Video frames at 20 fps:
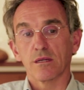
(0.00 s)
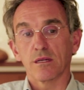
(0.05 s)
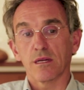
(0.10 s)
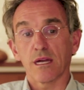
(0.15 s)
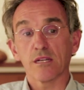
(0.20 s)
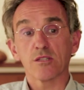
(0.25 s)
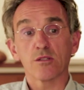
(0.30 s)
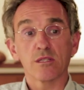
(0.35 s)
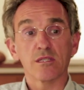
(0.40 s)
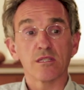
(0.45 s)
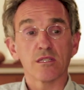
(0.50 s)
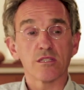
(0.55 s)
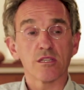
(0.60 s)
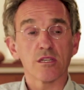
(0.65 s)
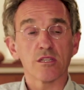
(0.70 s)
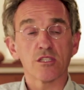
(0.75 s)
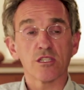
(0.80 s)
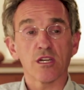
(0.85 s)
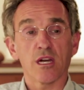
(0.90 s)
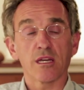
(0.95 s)
actually,
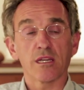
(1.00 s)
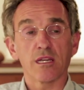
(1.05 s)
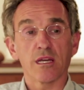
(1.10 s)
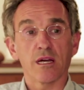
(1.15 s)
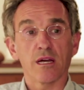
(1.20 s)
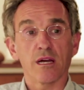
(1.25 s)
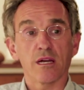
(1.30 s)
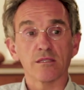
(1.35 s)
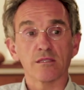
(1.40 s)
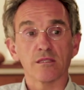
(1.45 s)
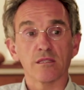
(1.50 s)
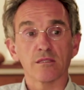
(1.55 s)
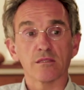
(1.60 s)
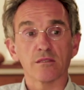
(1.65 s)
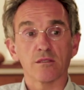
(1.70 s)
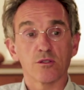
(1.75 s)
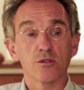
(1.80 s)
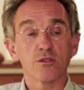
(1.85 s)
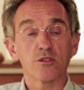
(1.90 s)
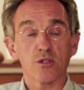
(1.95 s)
China
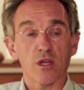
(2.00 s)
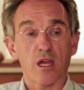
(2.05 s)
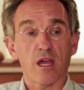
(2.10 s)
used to